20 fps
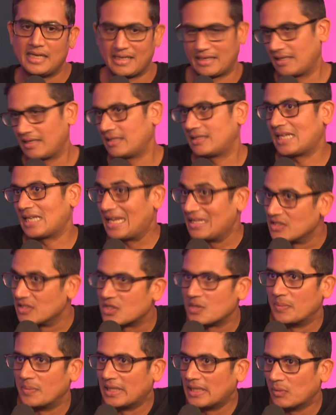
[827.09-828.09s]
tends
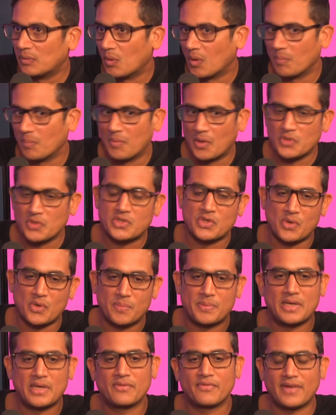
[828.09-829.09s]
to be what most
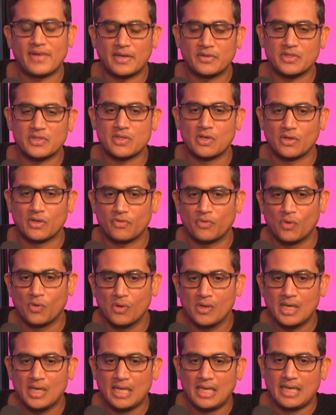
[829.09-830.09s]
European founders look
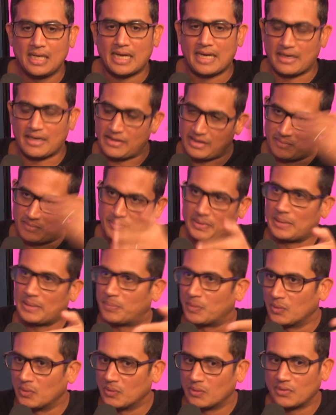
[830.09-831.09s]
for. And I think
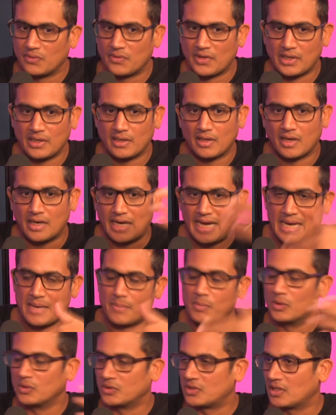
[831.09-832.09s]
people that are
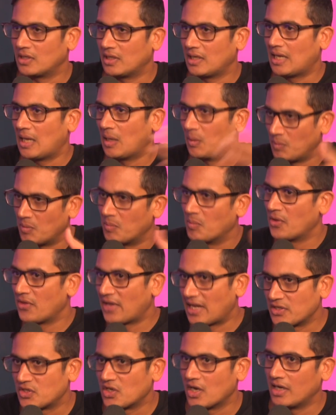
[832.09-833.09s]
able to help them on
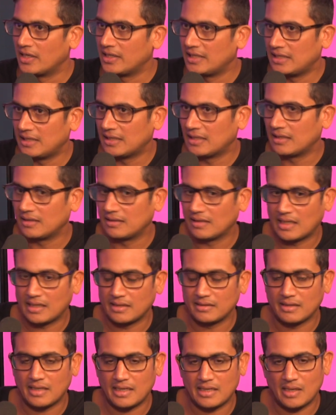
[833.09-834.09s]
that journey and
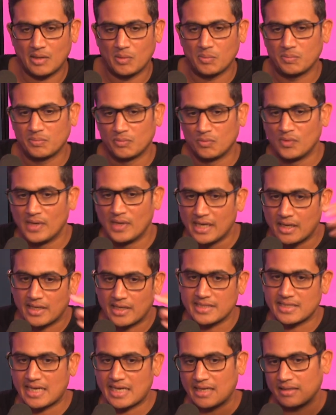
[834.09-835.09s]
help
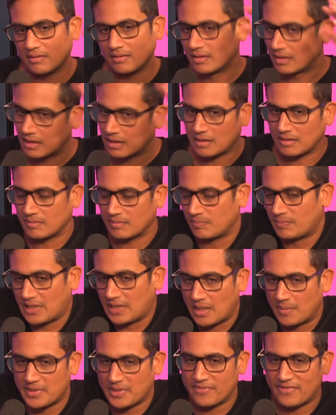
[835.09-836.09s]
realize that
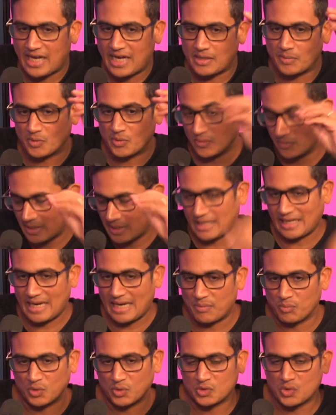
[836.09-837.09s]
become invaluable. And
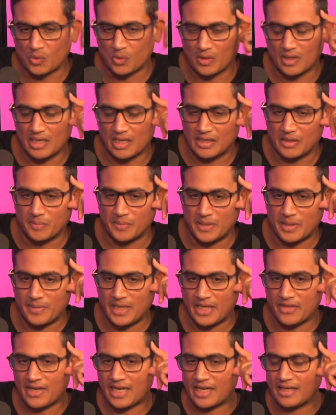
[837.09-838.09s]
again, we'll talk a little bit
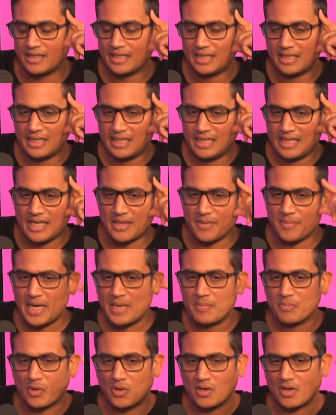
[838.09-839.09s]
about that in the
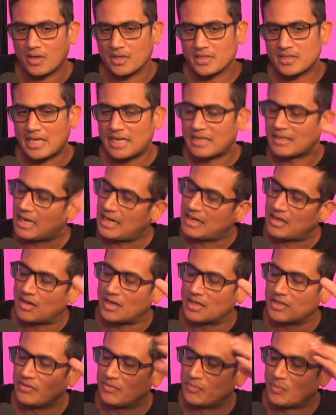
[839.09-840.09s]
main podcast. And
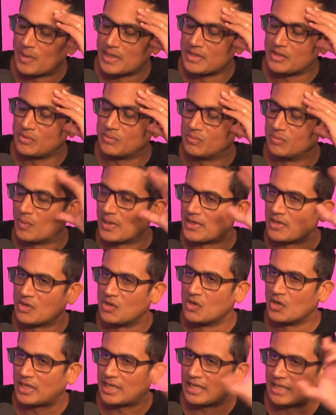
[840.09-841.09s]
kind of when you're
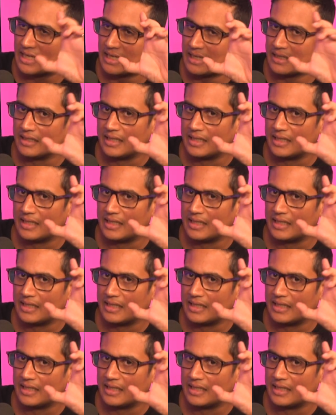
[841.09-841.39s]
looking at